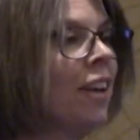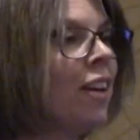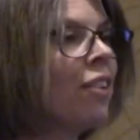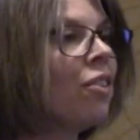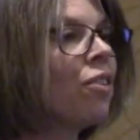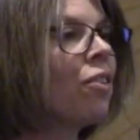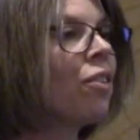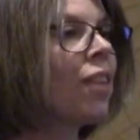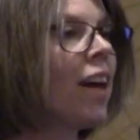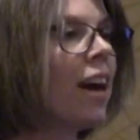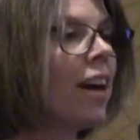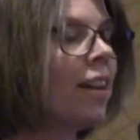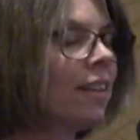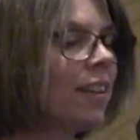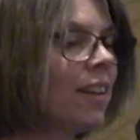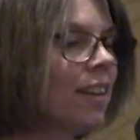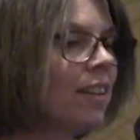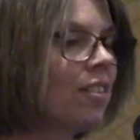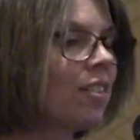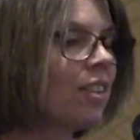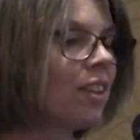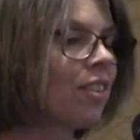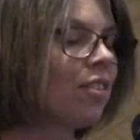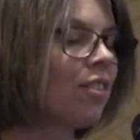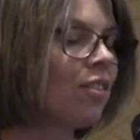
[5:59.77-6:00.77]
So that
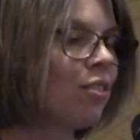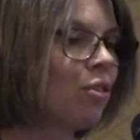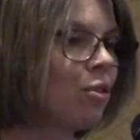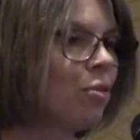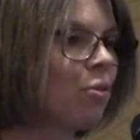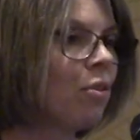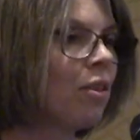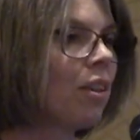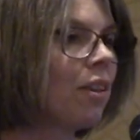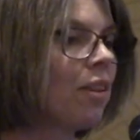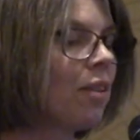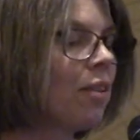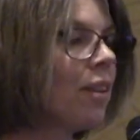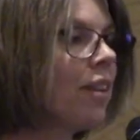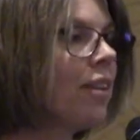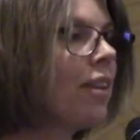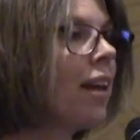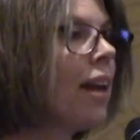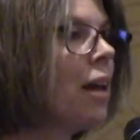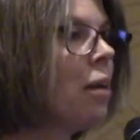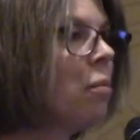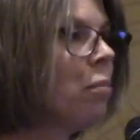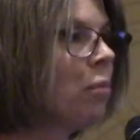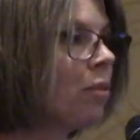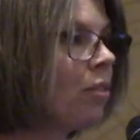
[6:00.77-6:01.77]
leads us to the
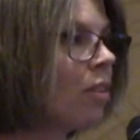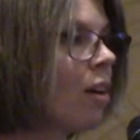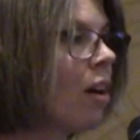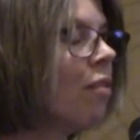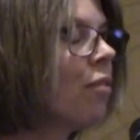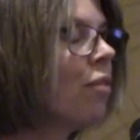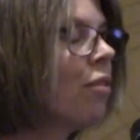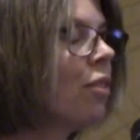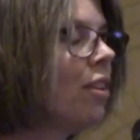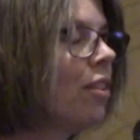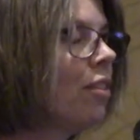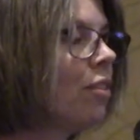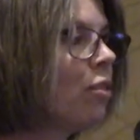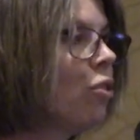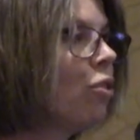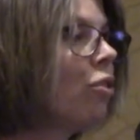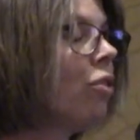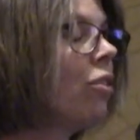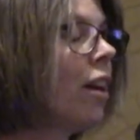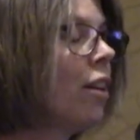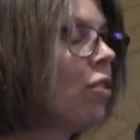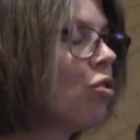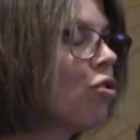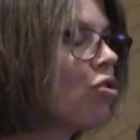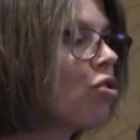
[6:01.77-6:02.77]
names of these
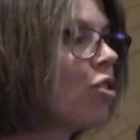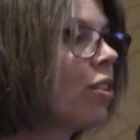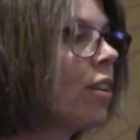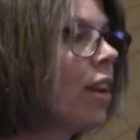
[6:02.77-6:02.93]
nitrogen